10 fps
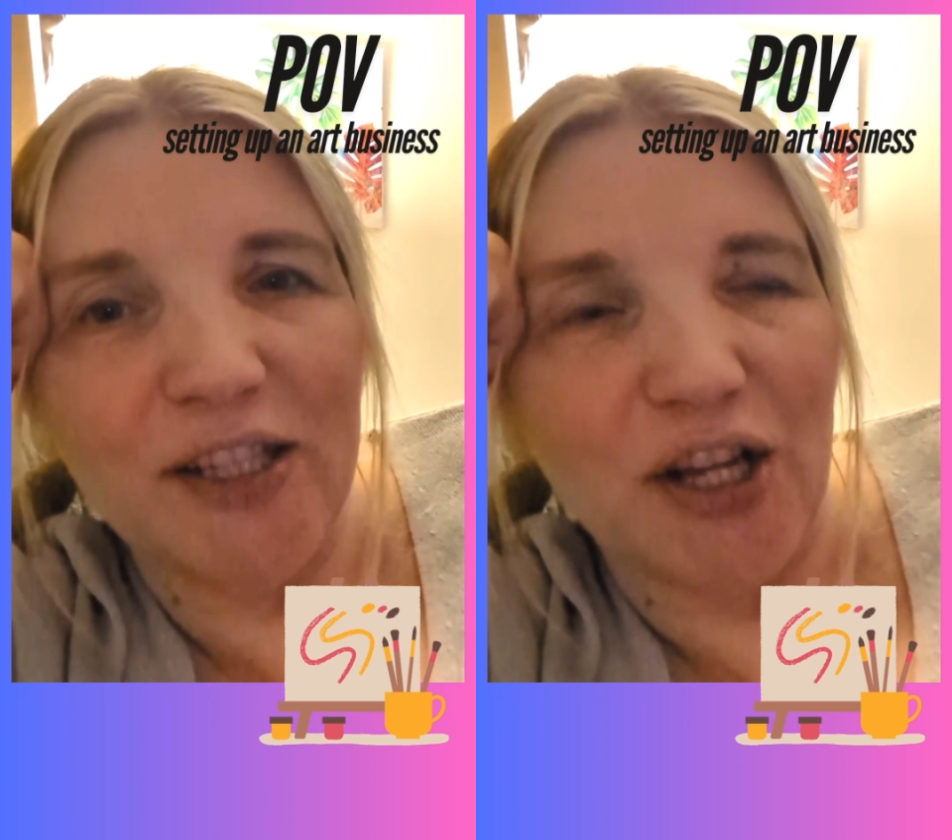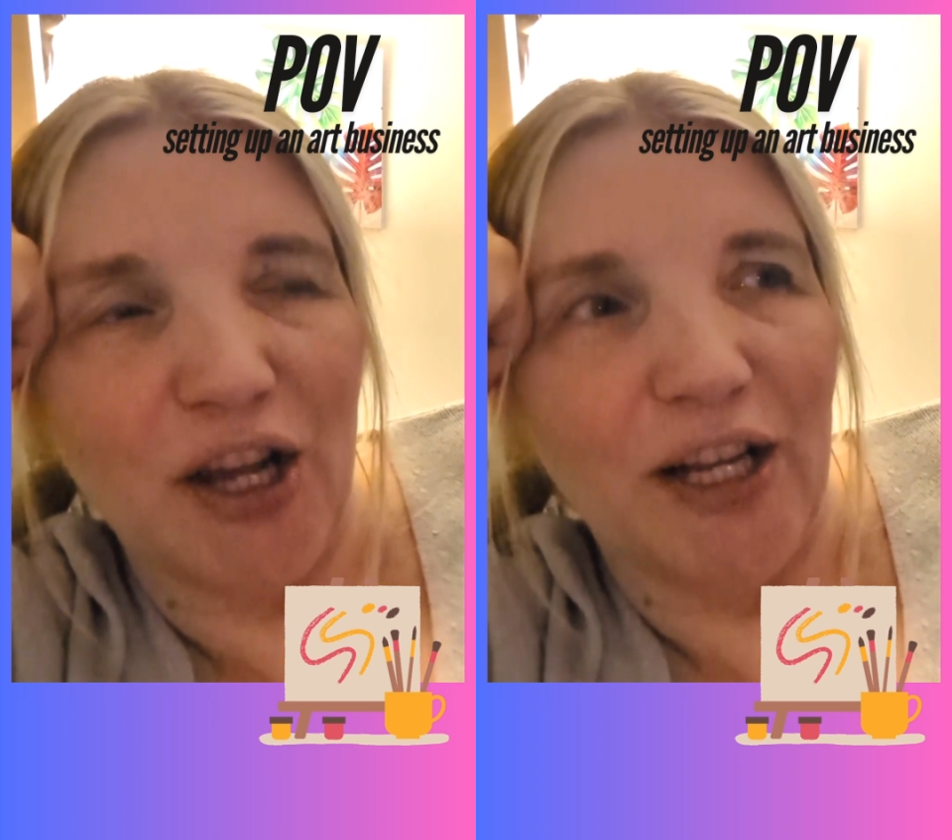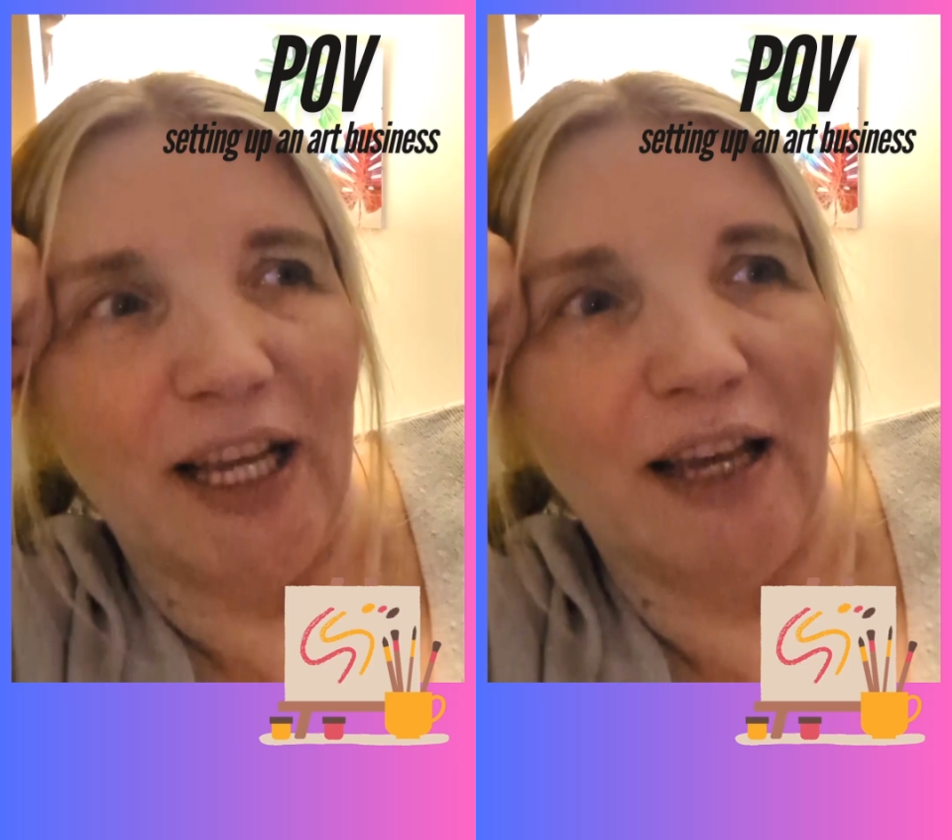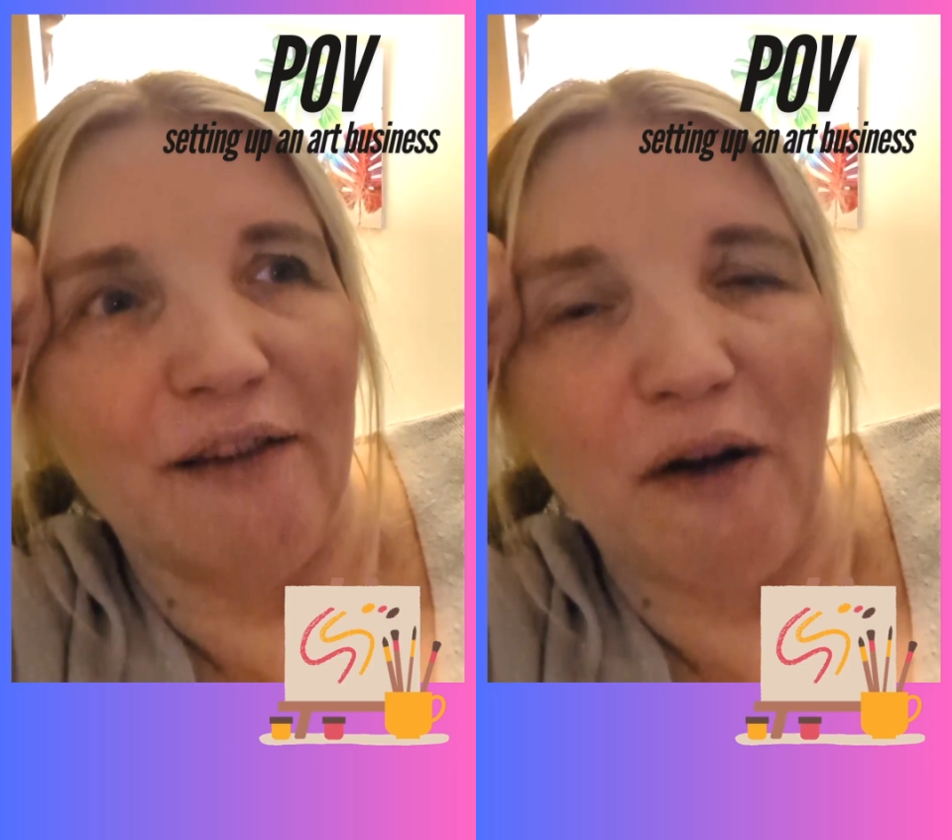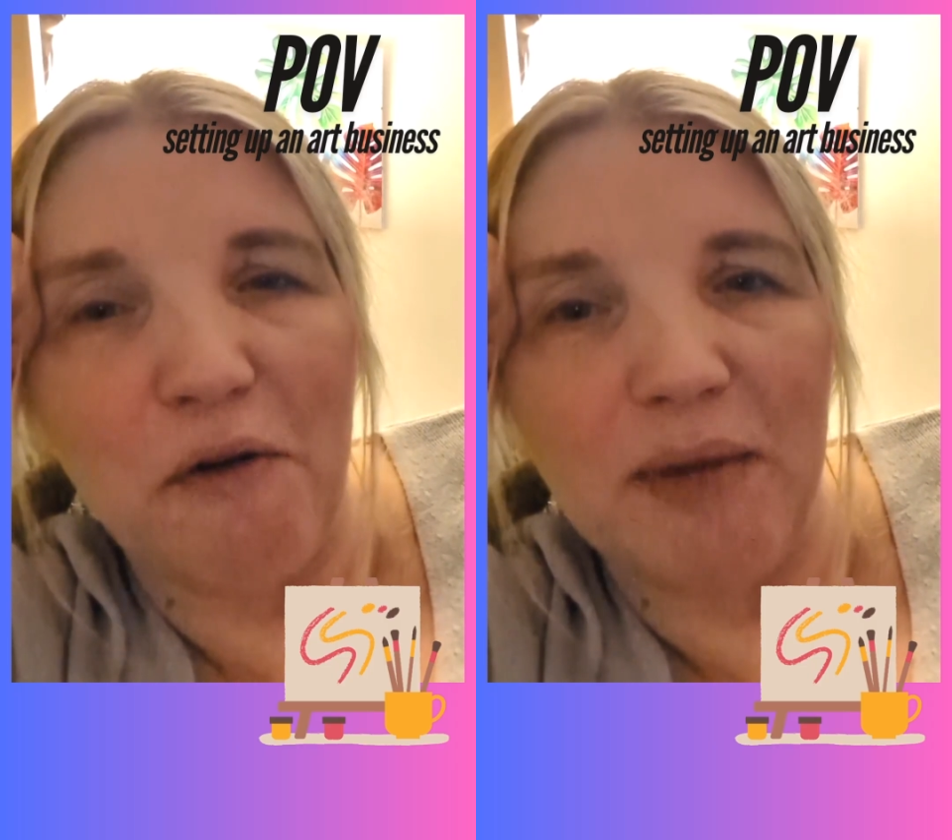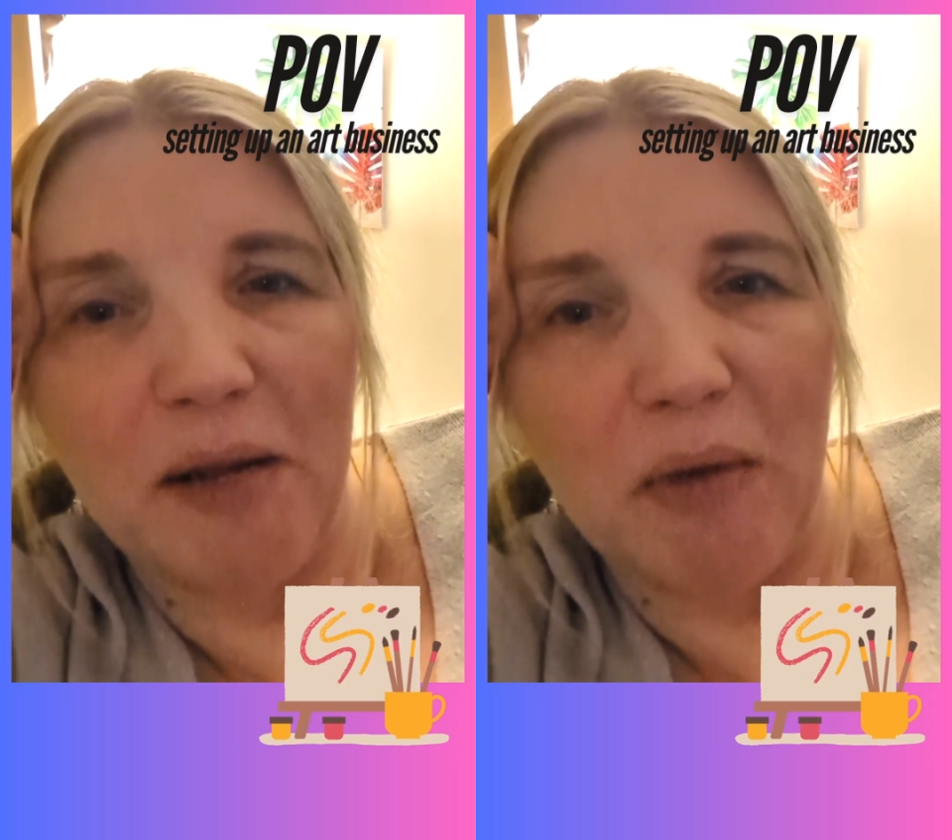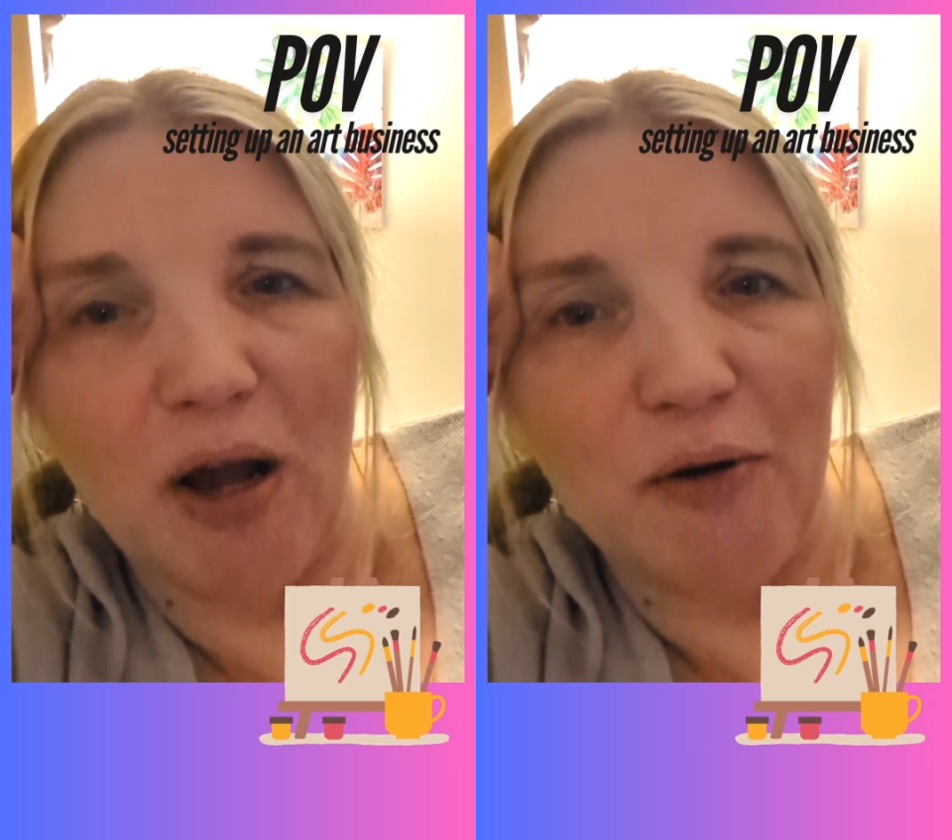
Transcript: journey of opening my